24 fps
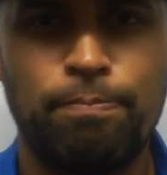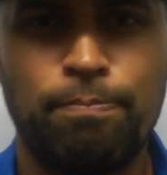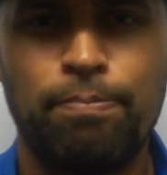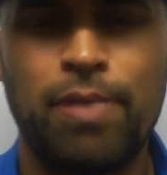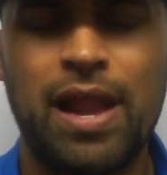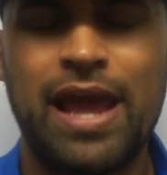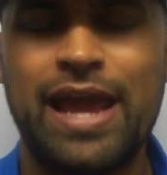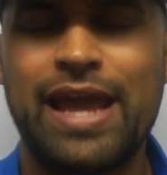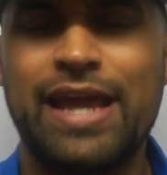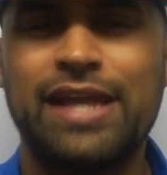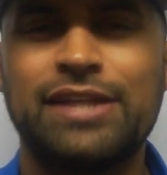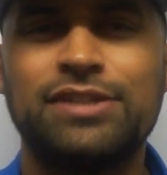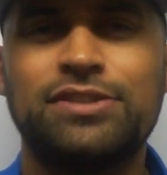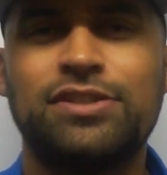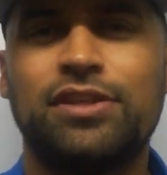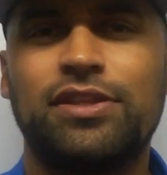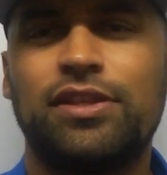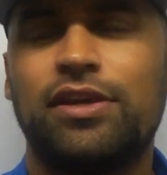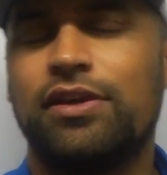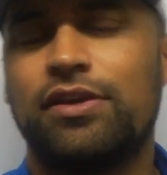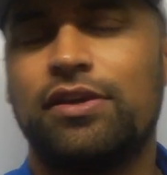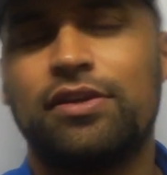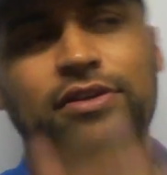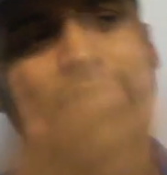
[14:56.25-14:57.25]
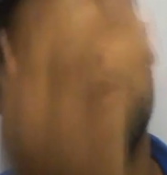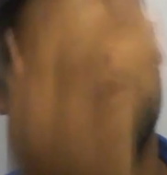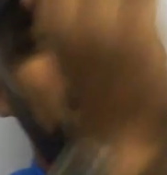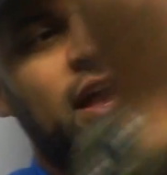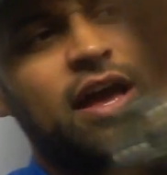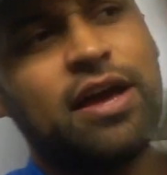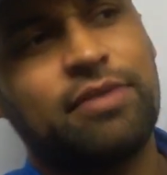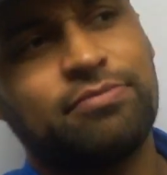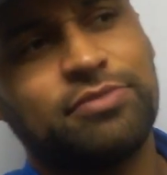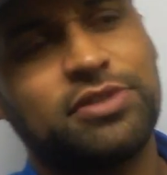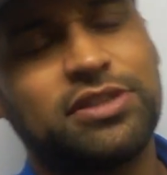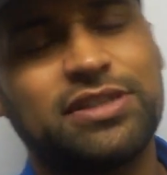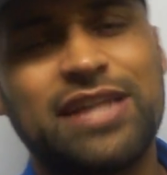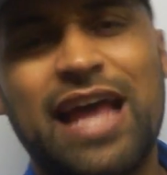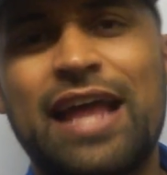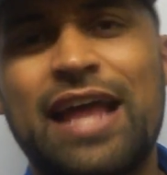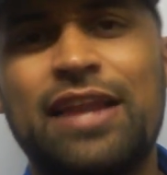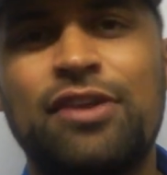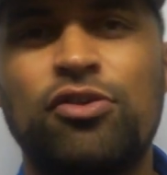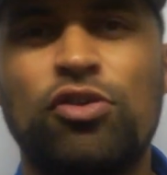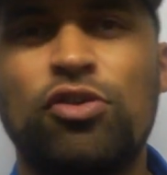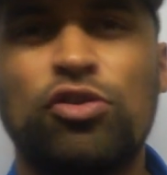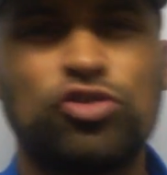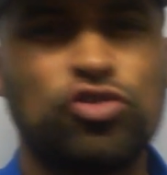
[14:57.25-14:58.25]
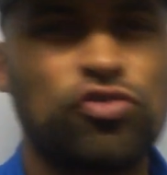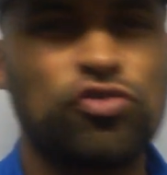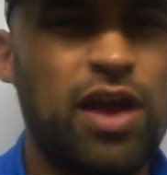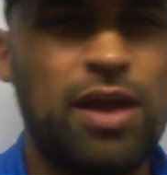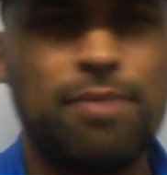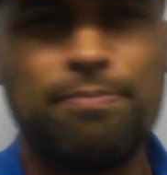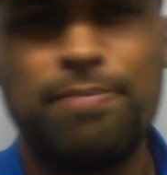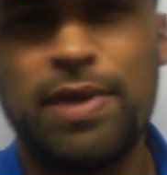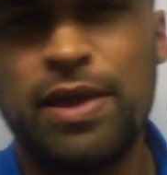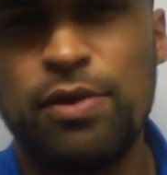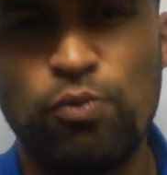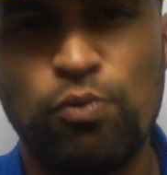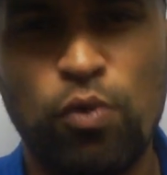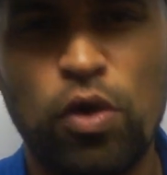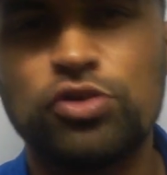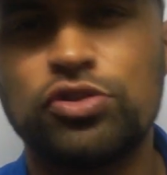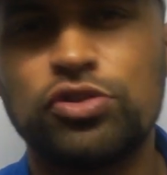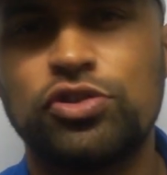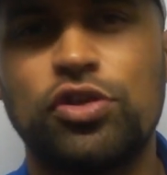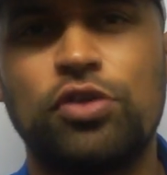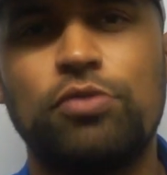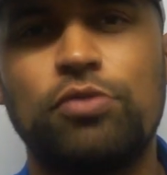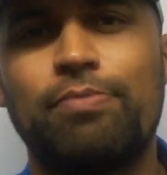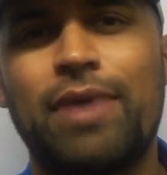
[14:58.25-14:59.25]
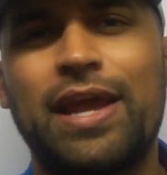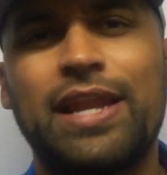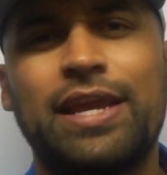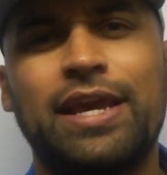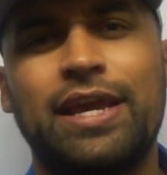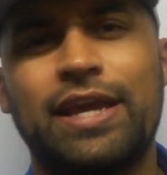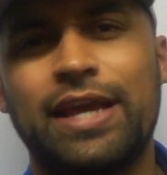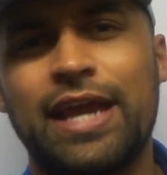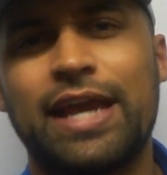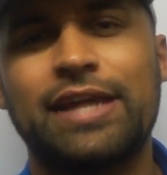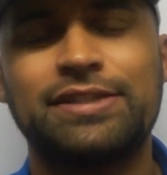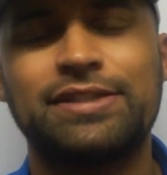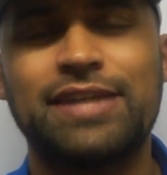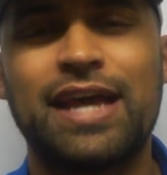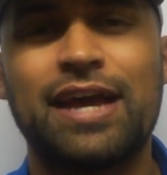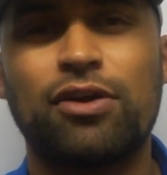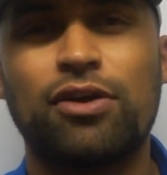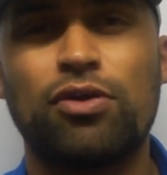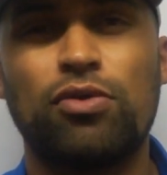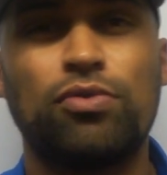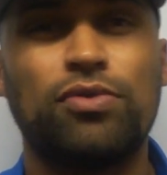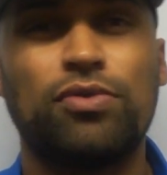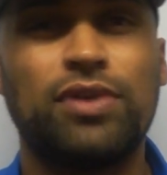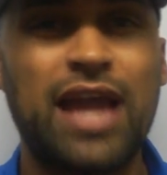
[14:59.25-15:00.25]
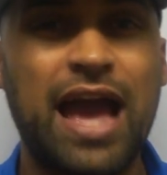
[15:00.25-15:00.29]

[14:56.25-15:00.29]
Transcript: play it into the stand, or try and beat 1 too many and get tackled.